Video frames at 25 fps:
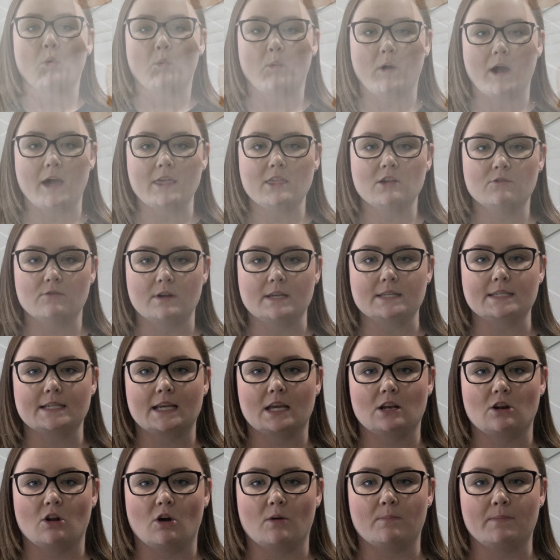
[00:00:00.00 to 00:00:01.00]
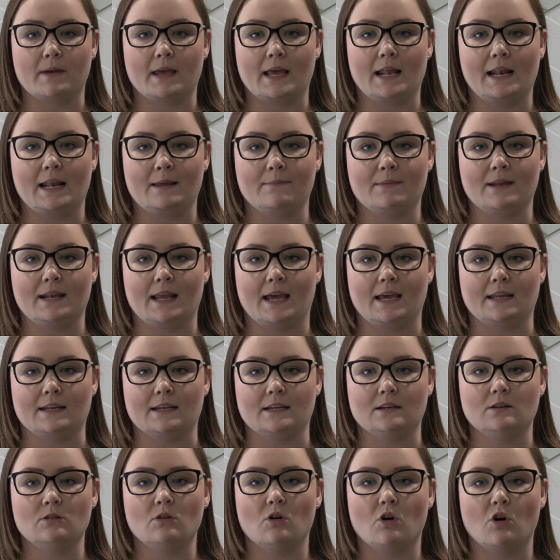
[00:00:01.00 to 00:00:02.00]
Where the risk cannot be
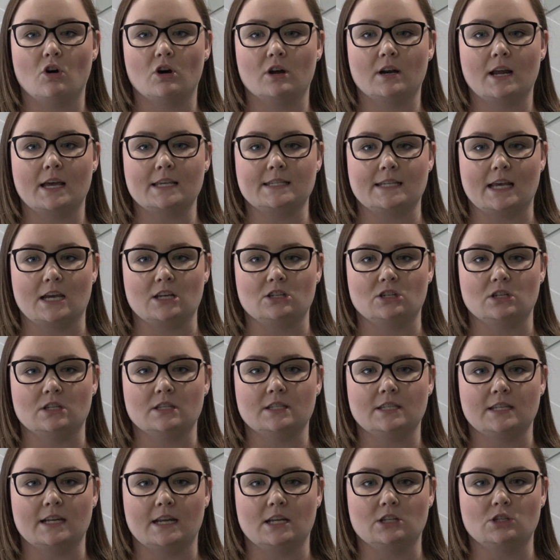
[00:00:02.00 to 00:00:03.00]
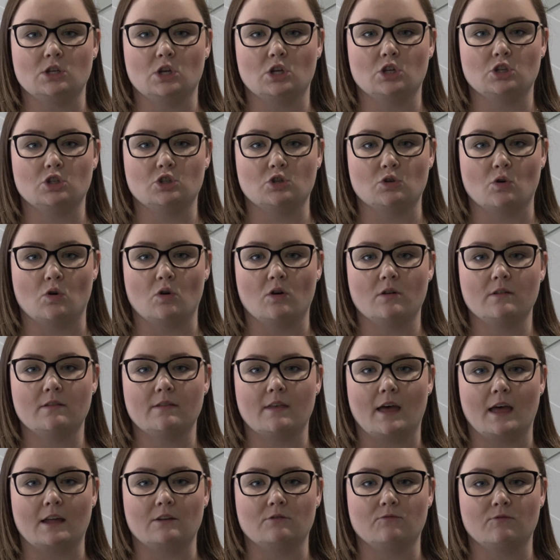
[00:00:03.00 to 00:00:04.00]
eliminated, organisations need to ensure
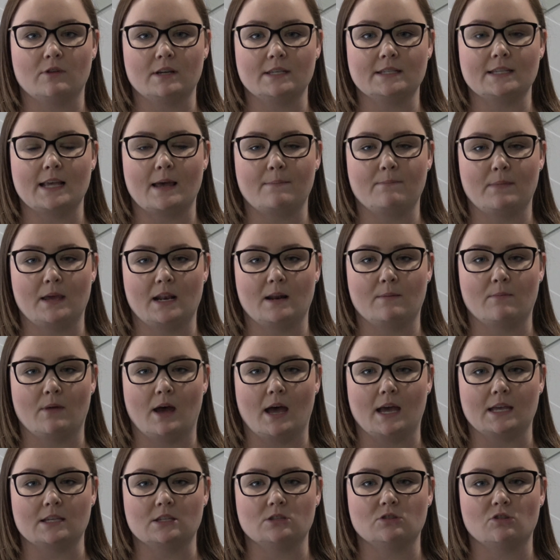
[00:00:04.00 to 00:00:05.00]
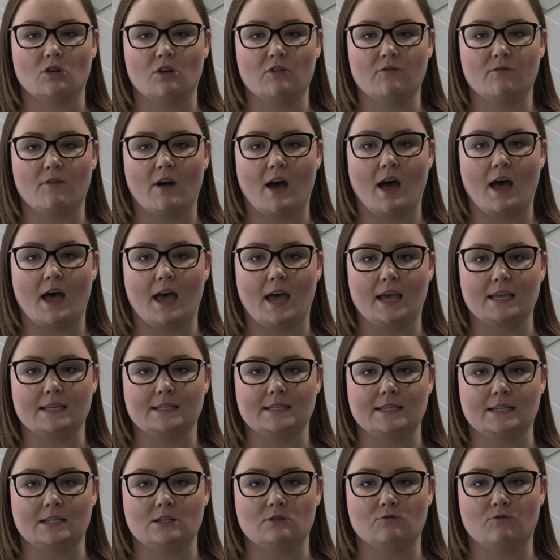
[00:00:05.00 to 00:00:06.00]
that risks are minimised so far
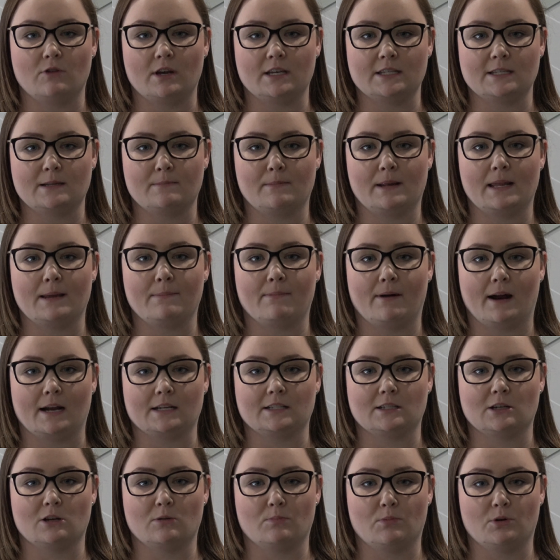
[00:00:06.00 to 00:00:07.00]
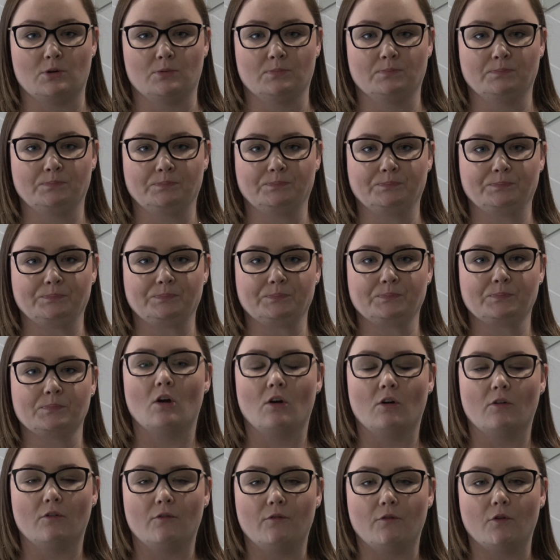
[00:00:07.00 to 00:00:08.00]
as is reasonably practicable.
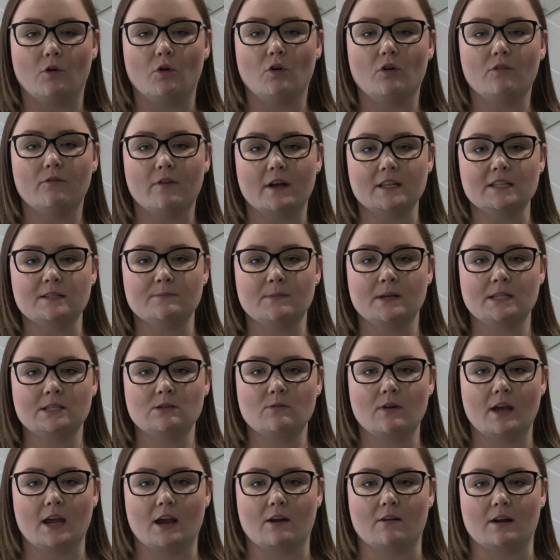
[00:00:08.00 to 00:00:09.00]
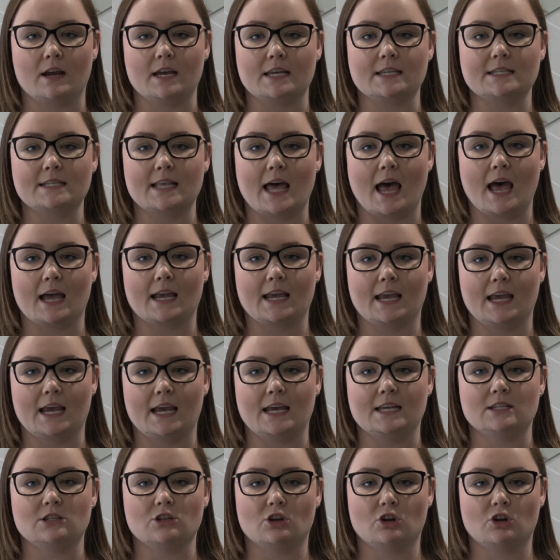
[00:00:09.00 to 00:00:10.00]
4 fundamental areas that are key to